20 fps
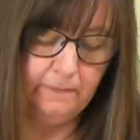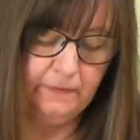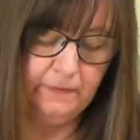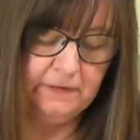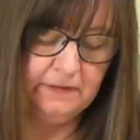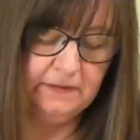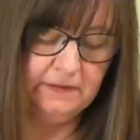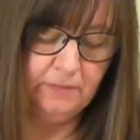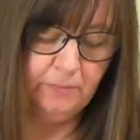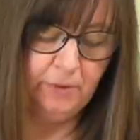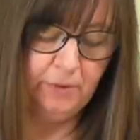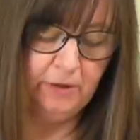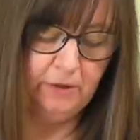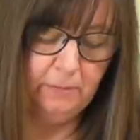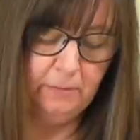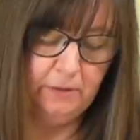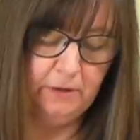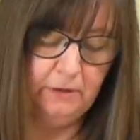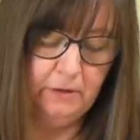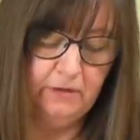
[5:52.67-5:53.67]
This is
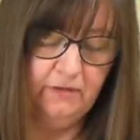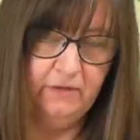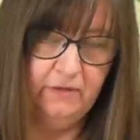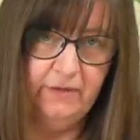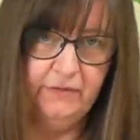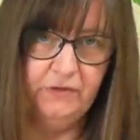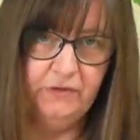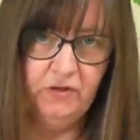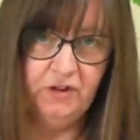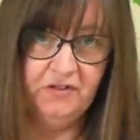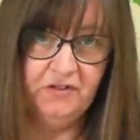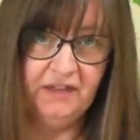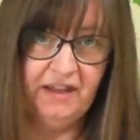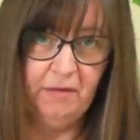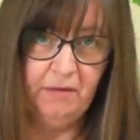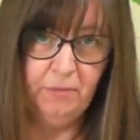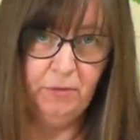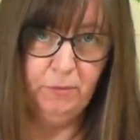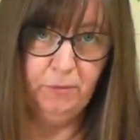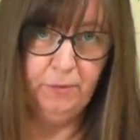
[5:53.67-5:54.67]
permanent if you've ever tried to
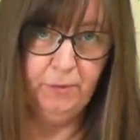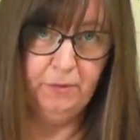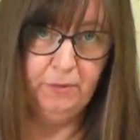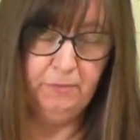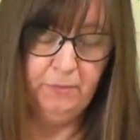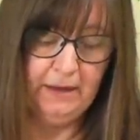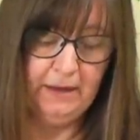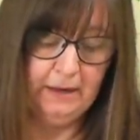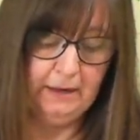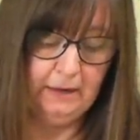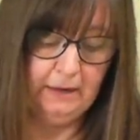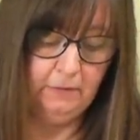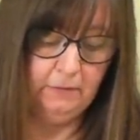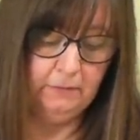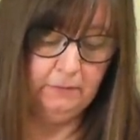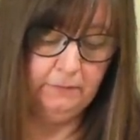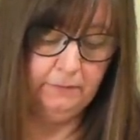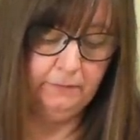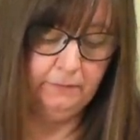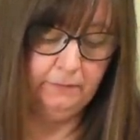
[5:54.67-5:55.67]
get a ballpoint pen out.